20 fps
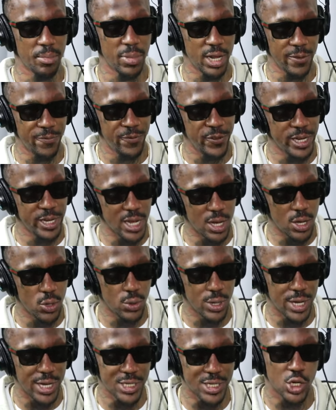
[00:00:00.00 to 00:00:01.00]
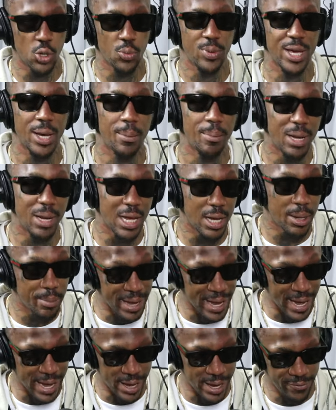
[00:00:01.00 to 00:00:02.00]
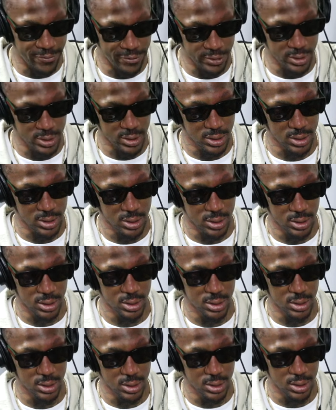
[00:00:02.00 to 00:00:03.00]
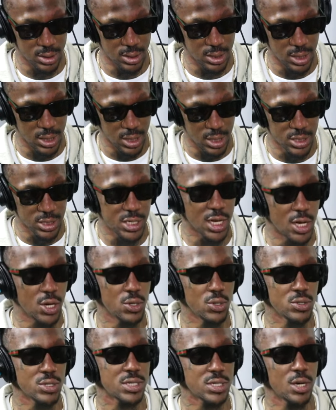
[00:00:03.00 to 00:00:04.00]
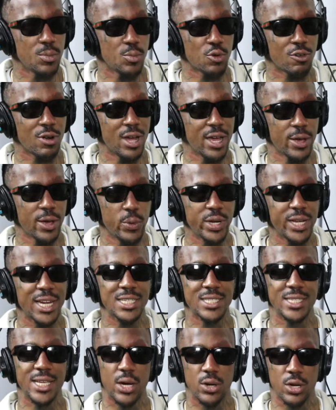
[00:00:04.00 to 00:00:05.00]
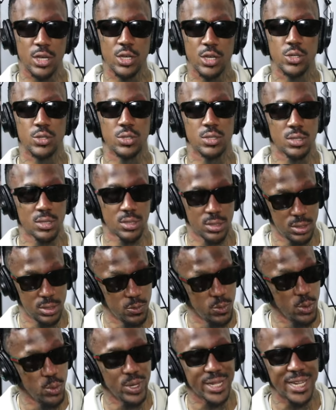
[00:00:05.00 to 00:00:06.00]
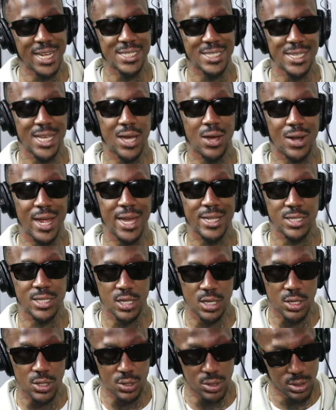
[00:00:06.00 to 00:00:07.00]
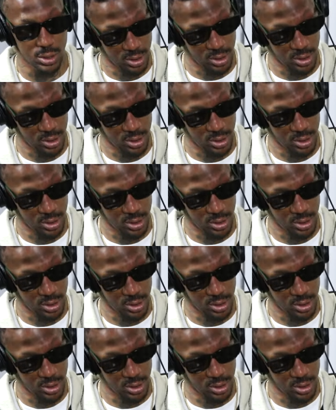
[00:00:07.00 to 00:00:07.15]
But if he don't, it's going to be a bloodbath. So Mariah, what that sound to you? Well, what that sound like to you?